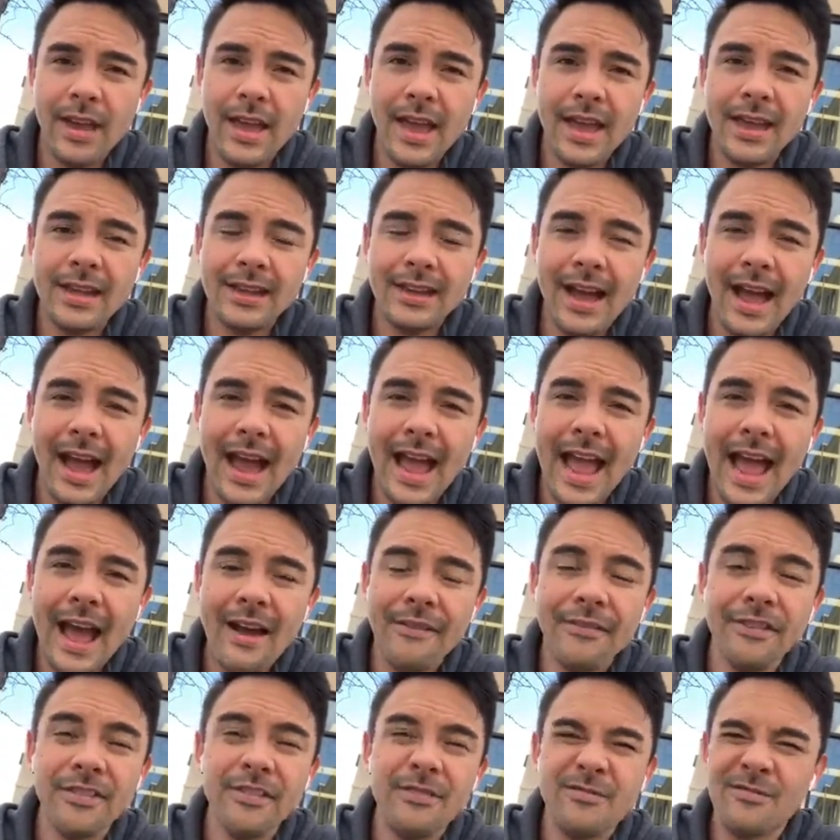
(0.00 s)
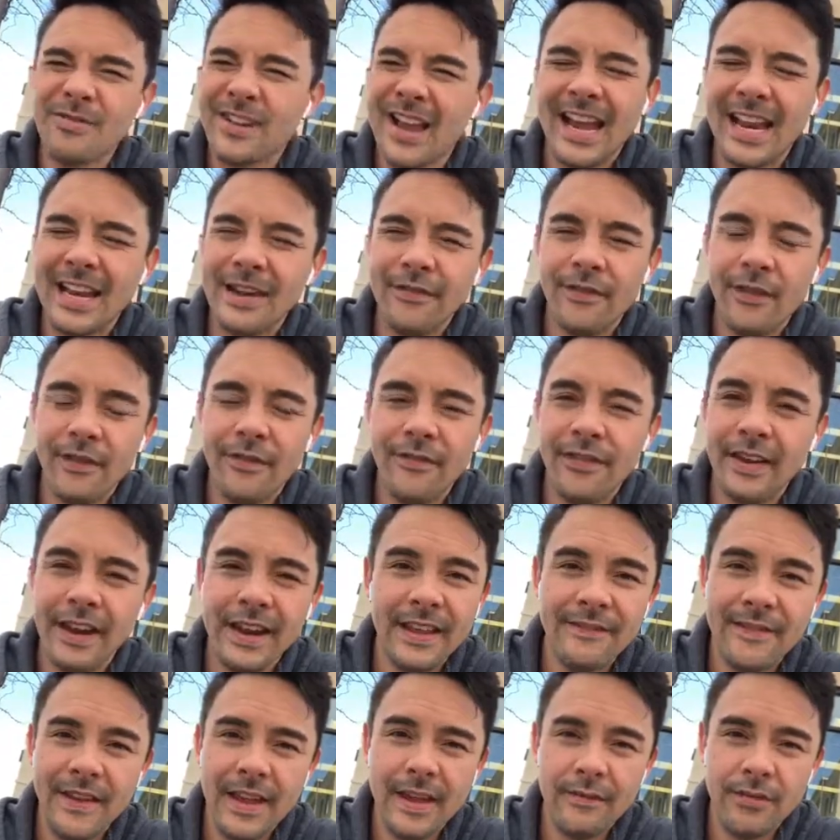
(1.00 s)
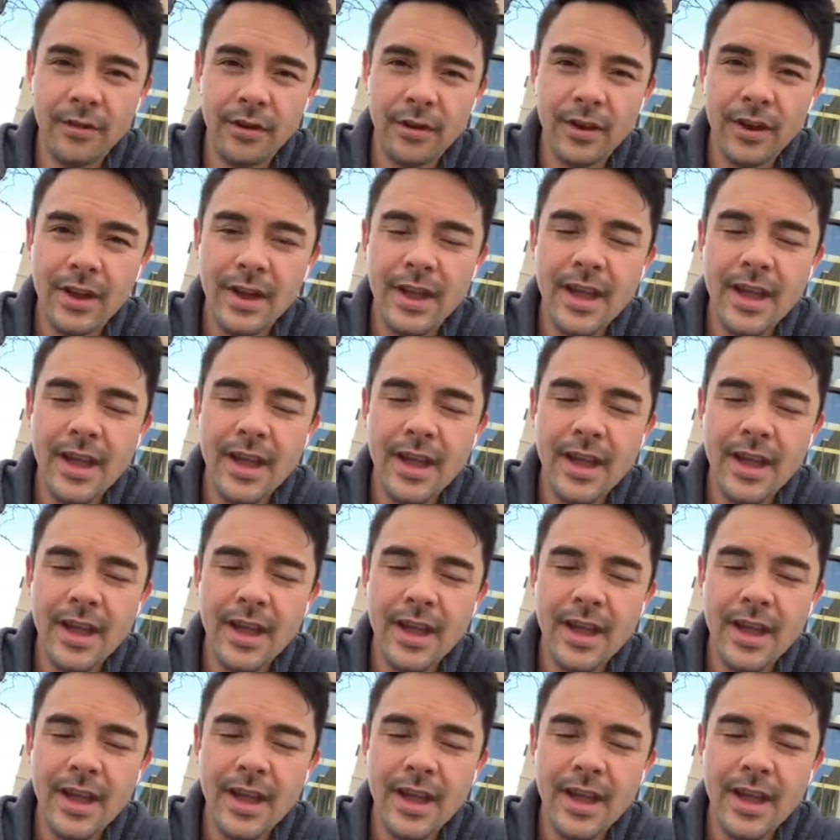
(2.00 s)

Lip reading: and I have a kind of a funny favor.